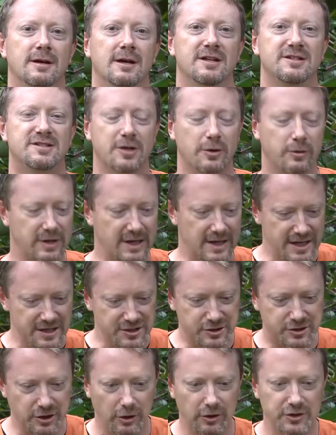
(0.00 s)
And so
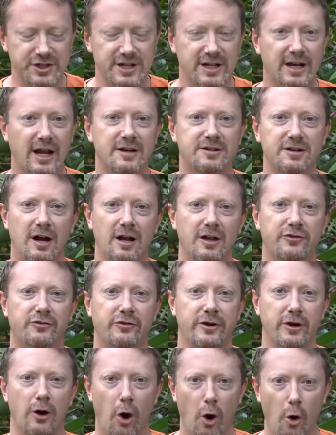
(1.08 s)
indulging in
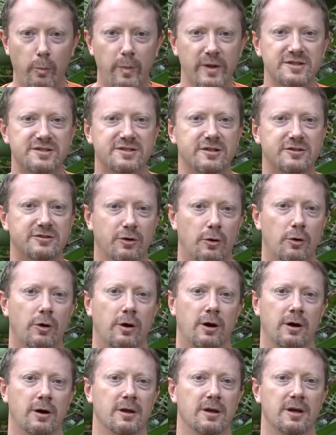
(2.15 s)
idolatry opens the
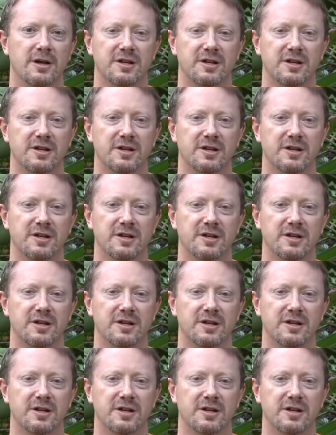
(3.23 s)
door